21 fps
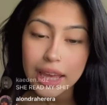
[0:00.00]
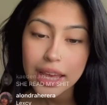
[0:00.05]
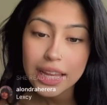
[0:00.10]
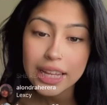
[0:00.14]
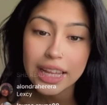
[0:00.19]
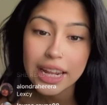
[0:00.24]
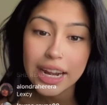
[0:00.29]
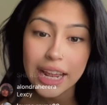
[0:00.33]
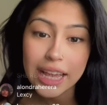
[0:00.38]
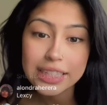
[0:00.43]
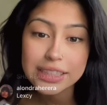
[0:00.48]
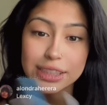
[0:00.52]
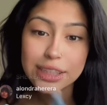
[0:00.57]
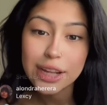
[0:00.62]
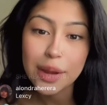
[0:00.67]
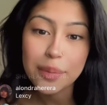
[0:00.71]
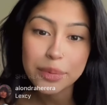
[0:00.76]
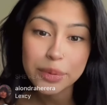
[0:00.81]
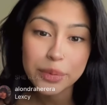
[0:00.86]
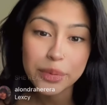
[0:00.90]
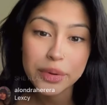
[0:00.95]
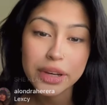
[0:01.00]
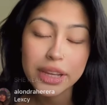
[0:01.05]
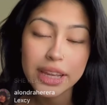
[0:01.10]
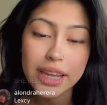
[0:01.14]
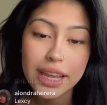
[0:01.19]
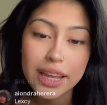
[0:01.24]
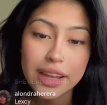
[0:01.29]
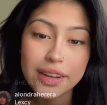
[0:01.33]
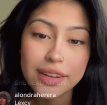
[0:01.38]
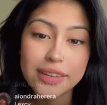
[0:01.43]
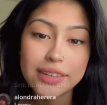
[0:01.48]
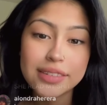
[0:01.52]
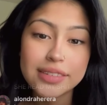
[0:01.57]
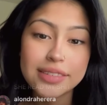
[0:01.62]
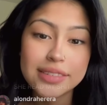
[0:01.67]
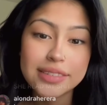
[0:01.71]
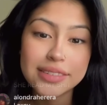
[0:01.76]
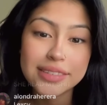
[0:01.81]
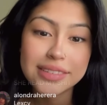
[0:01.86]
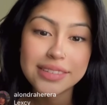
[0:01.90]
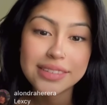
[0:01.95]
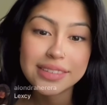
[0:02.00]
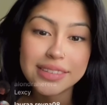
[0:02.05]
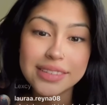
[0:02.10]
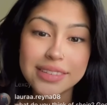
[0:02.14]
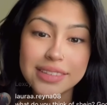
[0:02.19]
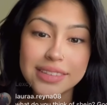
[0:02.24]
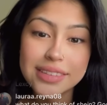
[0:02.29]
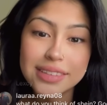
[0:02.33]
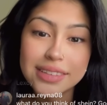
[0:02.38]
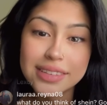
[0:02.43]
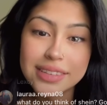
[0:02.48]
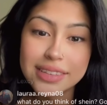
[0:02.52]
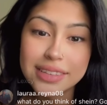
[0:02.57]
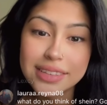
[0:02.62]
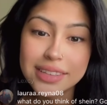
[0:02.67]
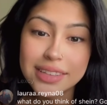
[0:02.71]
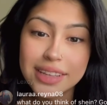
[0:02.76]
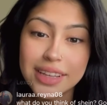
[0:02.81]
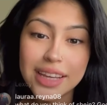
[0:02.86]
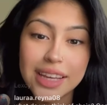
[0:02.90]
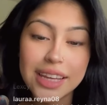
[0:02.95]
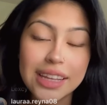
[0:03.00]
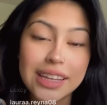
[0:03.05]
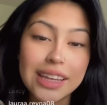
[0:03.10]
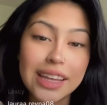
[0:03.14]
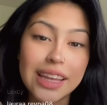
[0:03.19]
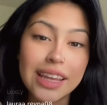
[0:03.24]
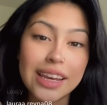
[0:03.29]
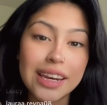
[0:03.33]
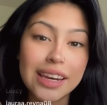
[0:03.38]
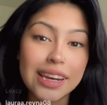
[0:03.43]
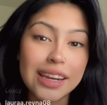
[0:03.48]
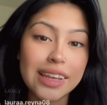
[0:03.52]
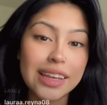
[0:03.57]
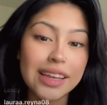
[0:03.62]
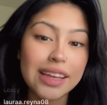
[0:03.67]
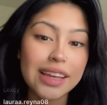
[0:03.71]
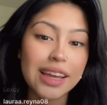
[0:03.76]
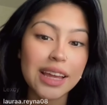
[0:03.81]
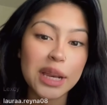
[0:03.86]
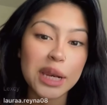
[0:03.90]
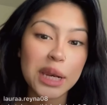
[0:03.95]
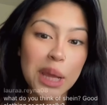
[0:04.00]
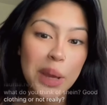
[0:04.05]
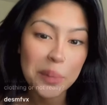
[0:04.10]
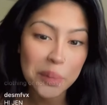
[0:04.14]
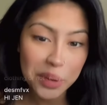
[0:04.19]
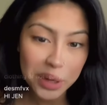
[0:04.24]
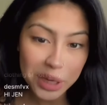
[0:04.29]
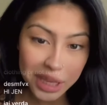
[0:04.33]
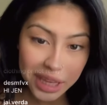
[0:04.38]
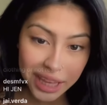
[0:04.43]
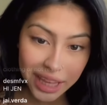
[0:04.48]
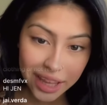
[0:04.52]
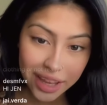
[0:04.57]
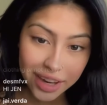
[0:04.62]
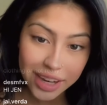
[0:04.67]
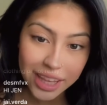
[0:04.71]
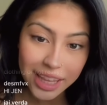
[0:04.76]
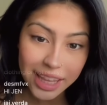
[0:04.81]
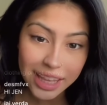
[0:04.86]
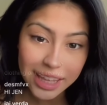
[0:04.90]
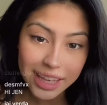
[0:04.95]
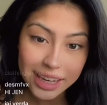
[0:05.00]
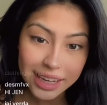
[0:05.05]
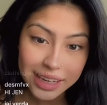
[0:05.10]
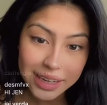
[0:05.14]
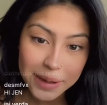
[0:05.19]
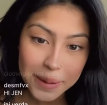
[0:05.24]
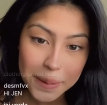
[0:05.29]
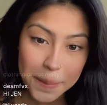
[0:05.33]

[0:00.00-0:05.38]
And then I stopped working out and then now I'm working out again.